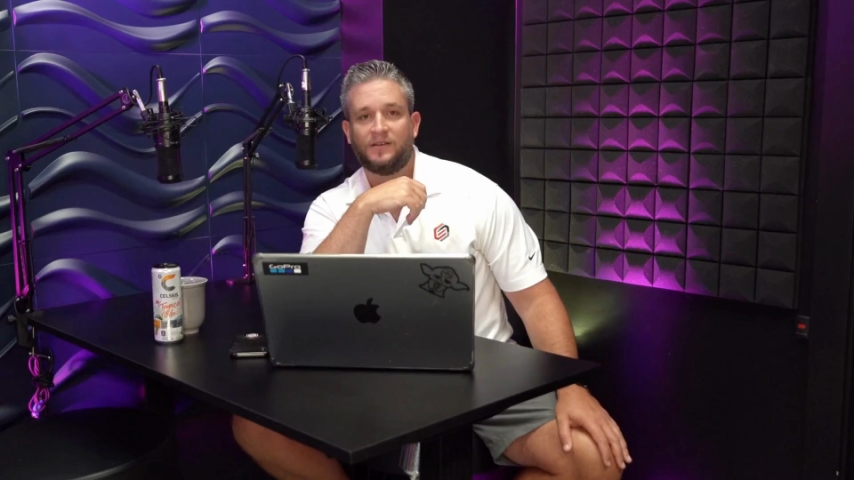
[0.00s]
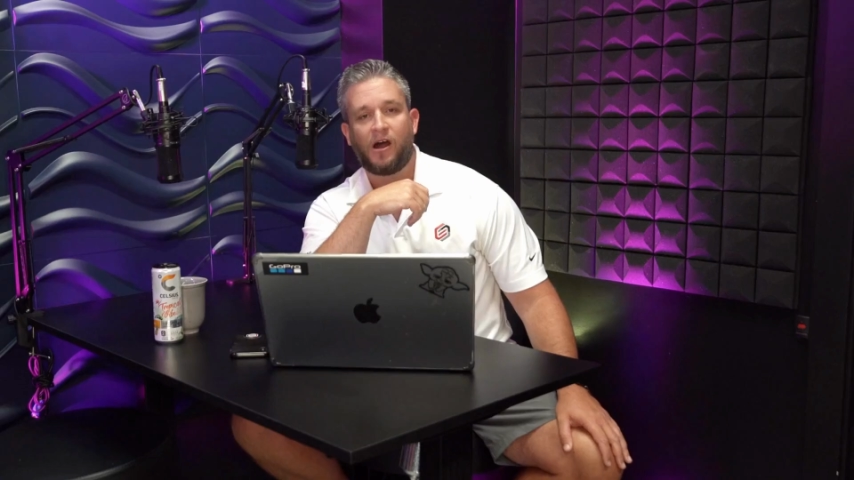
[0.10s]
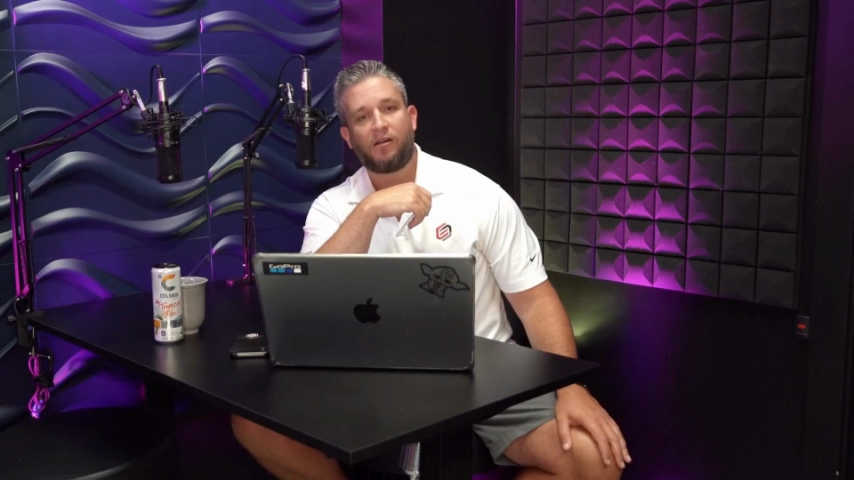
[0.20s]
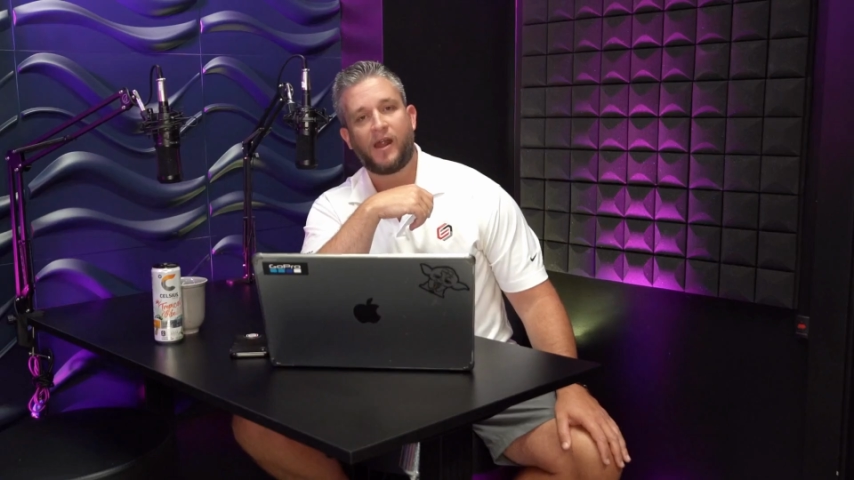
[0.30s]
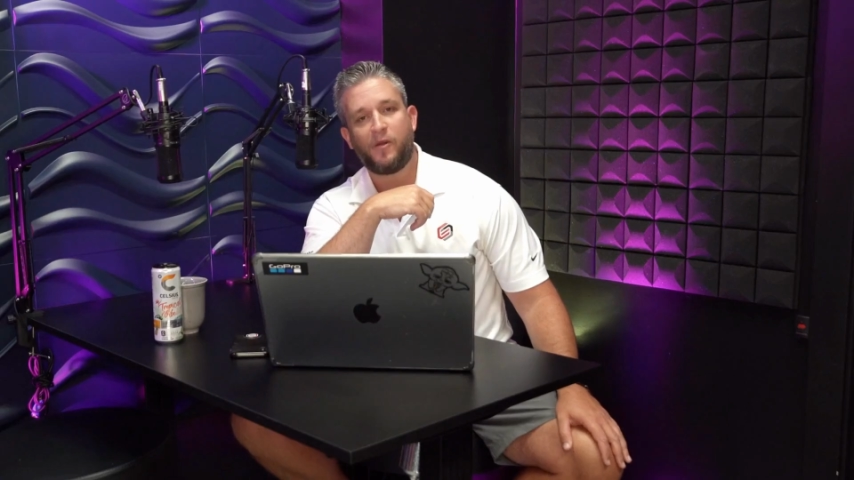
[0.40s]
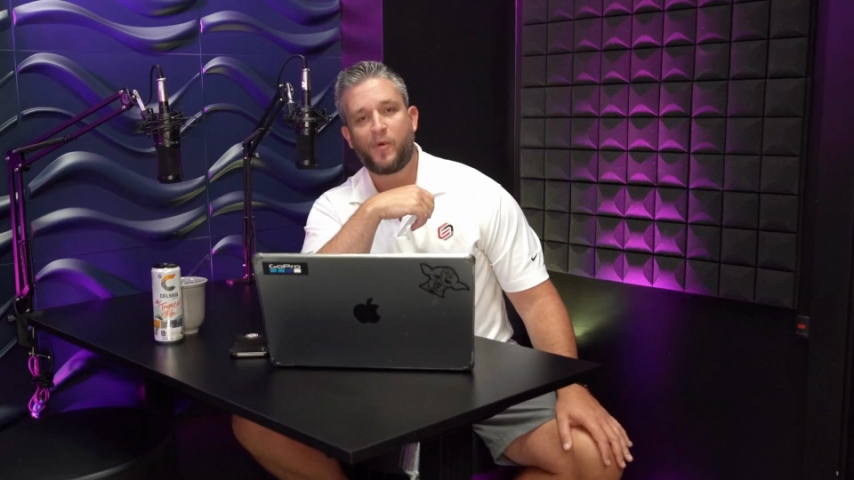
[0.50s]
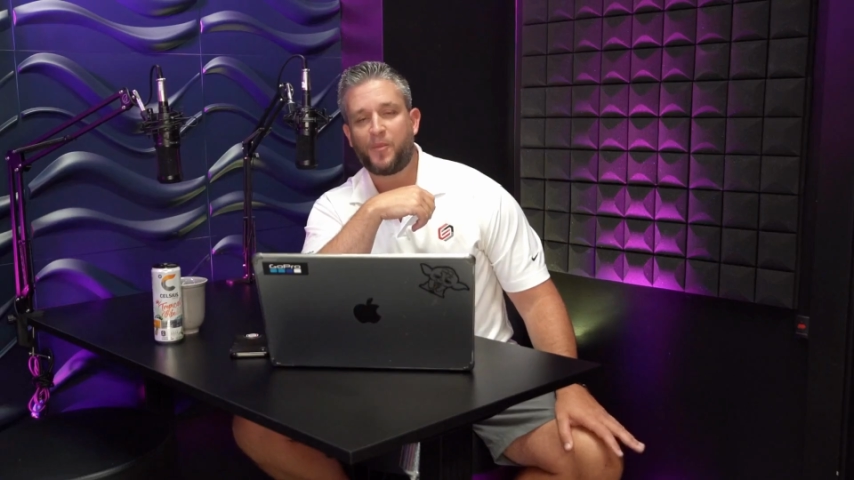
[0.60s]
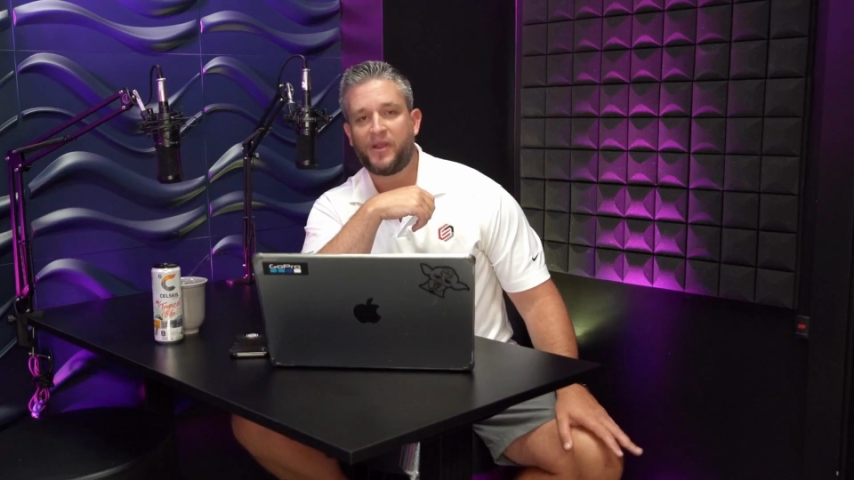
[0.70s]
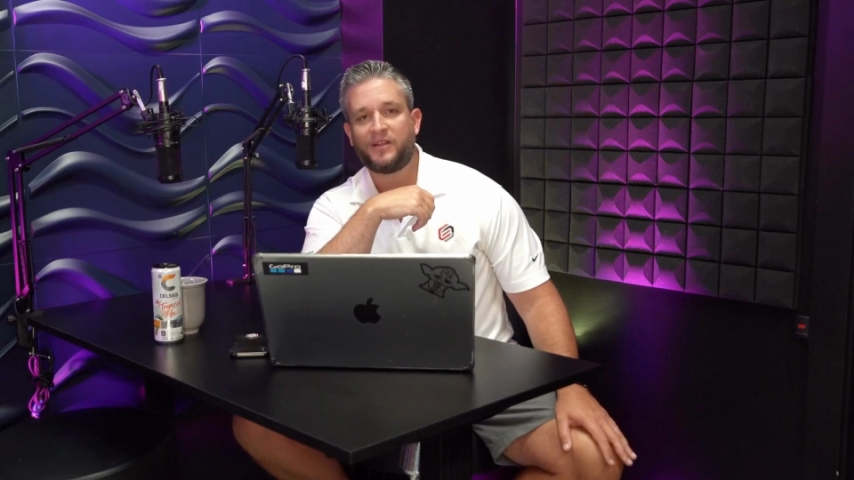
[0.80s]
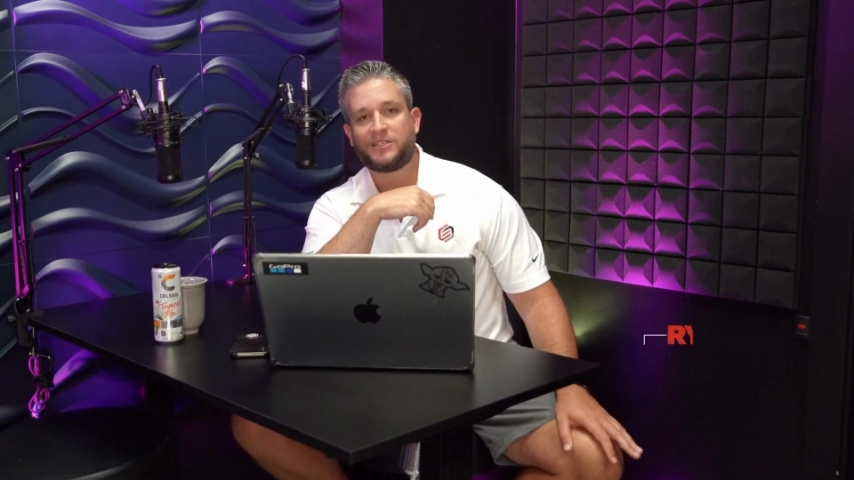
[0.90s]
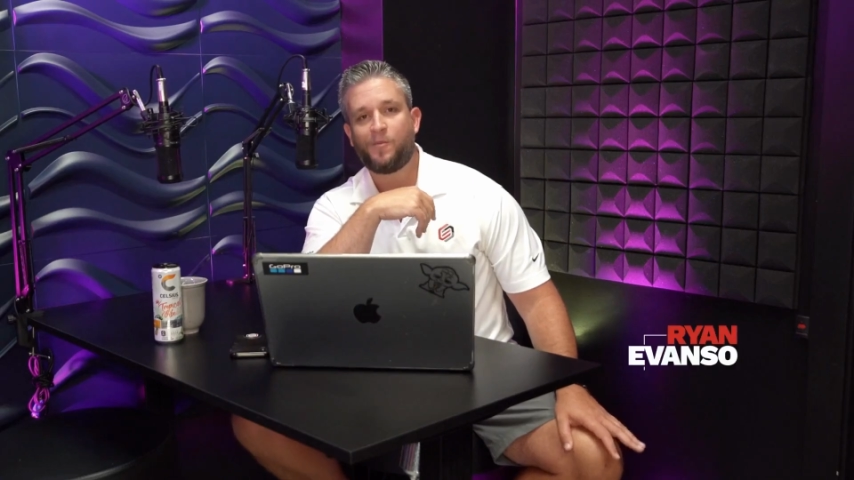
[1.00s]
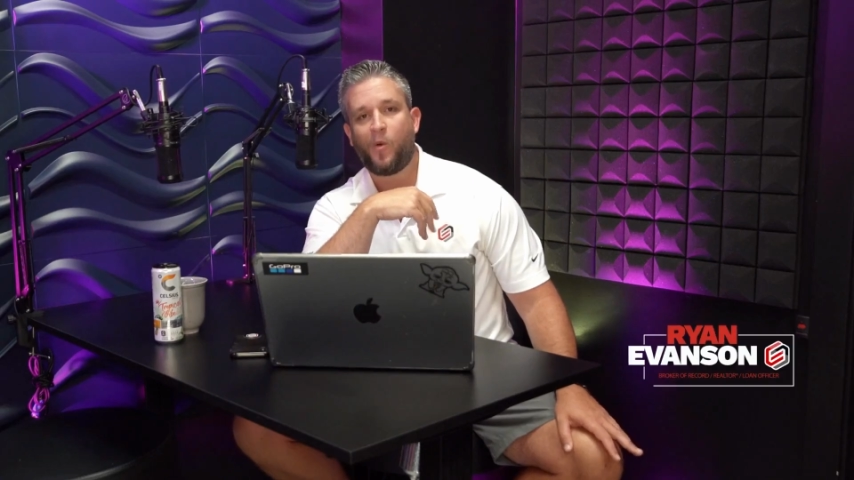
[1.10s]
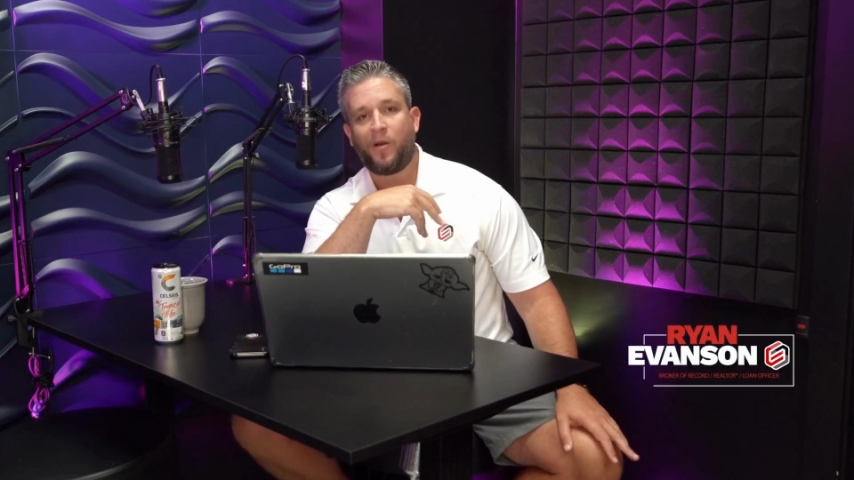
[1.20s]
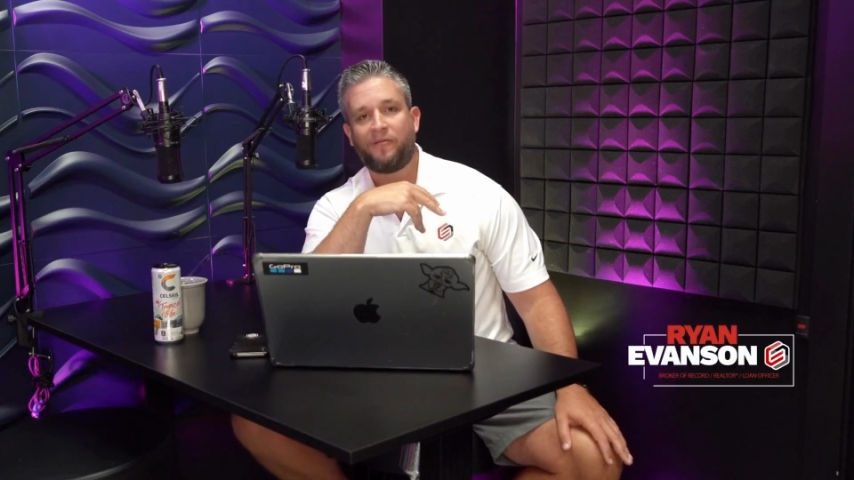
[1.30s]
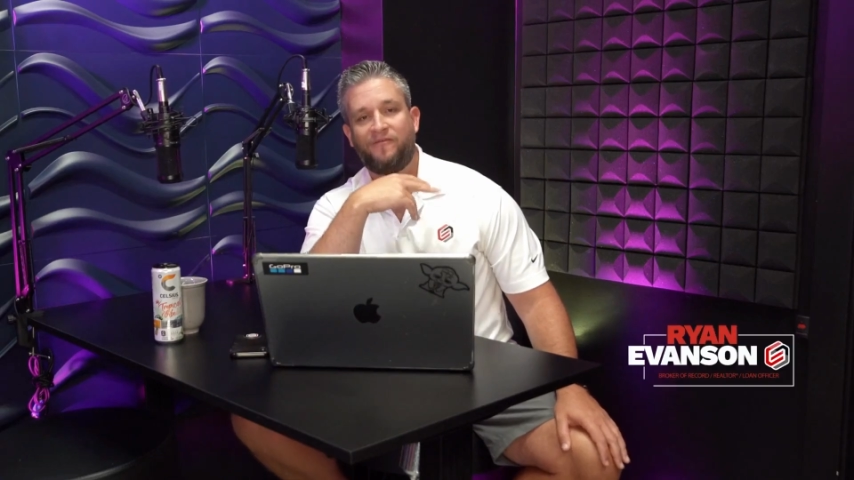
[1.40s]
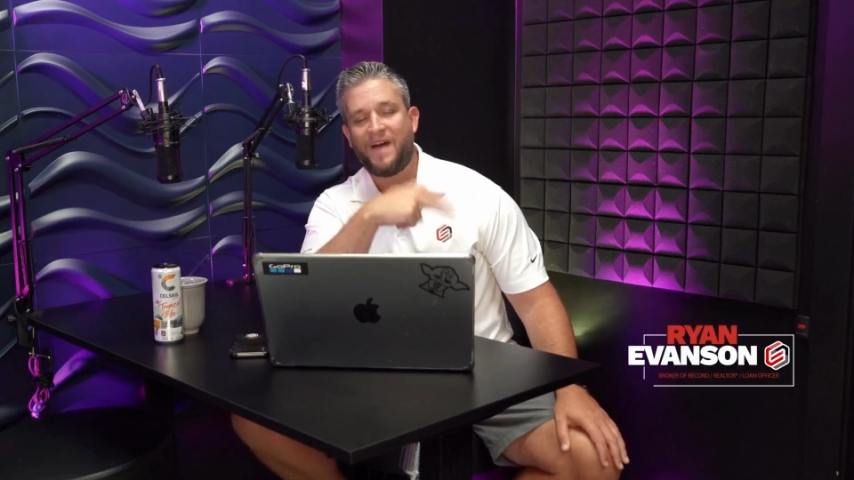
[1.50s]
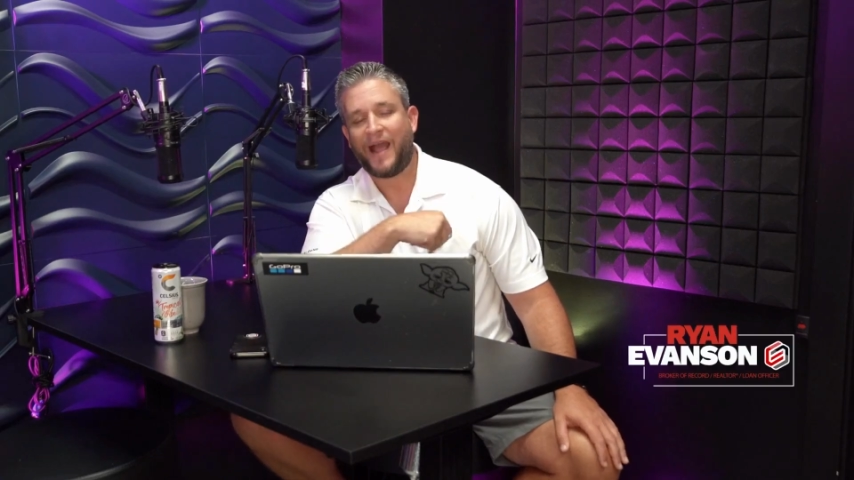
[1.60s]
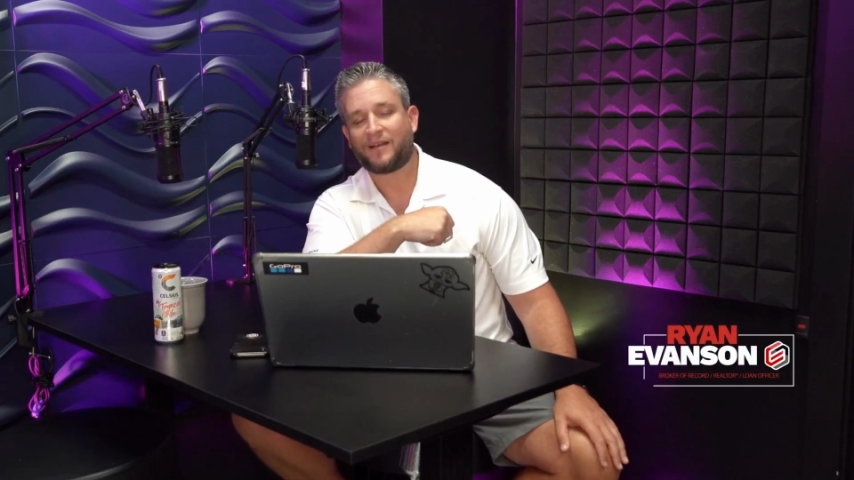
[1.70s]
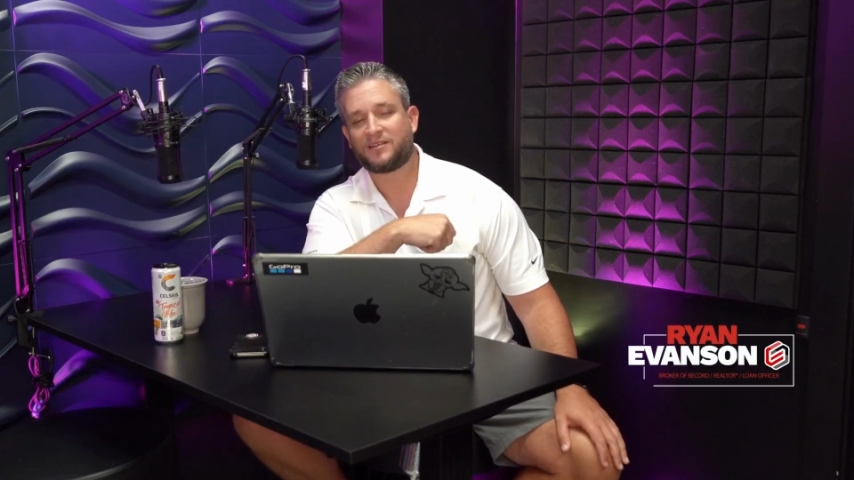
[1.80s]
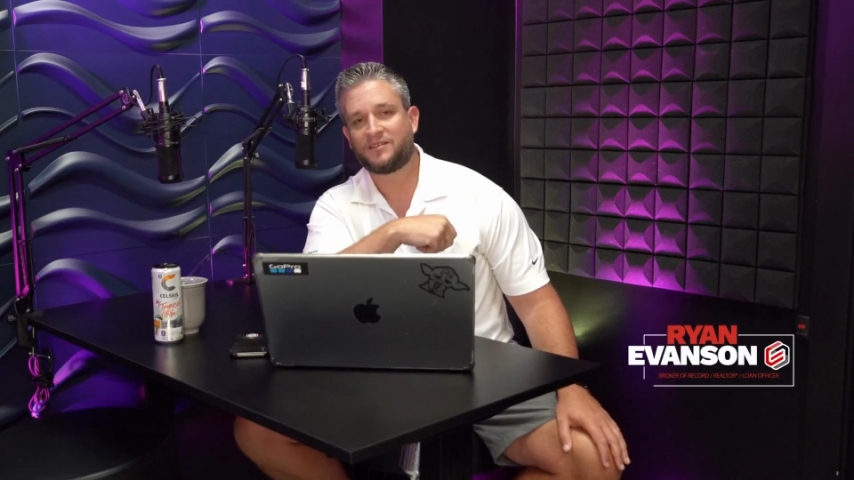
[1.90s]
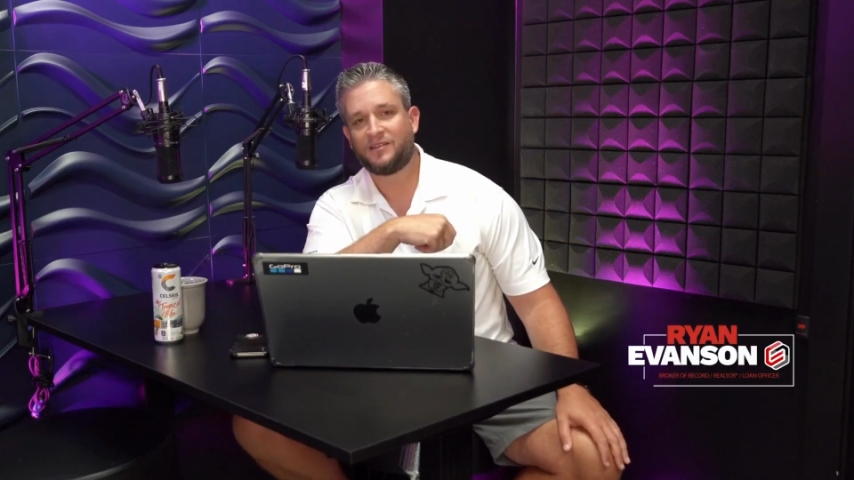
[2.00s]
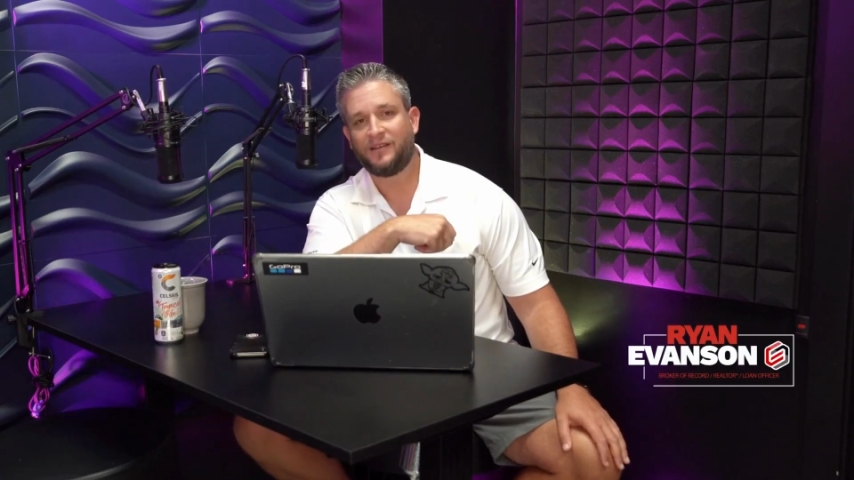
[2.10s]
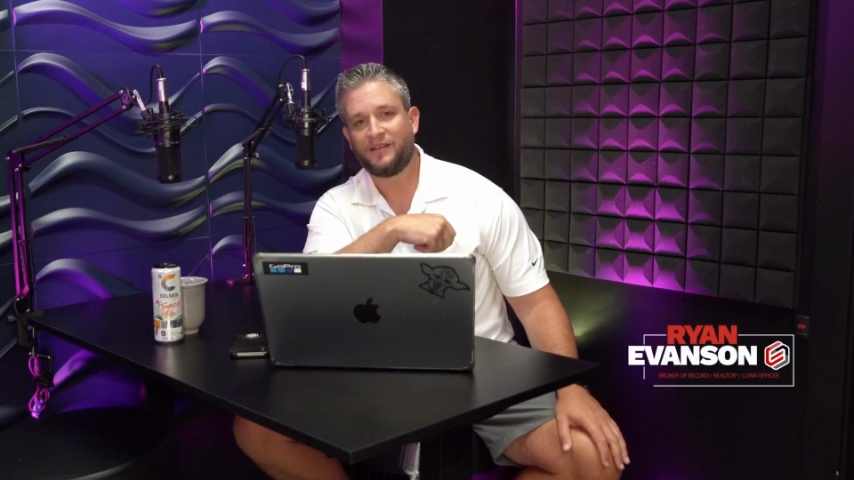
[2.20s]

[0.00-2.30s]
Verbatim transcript: All right, we're bringing some more facts,